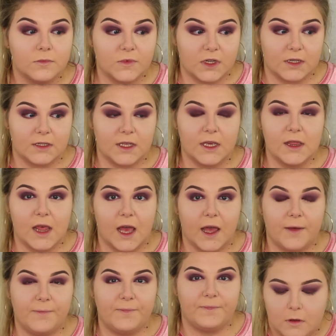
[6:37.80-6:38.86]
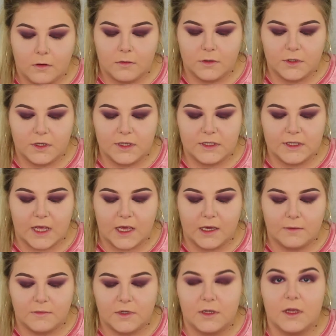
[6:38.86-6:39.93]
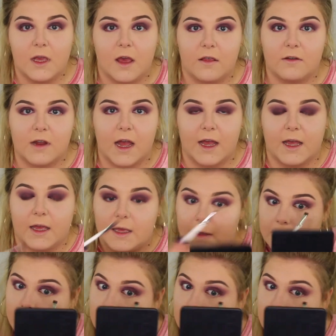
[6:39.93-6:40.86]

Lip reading: Just like that. We'll do the same to the other eye.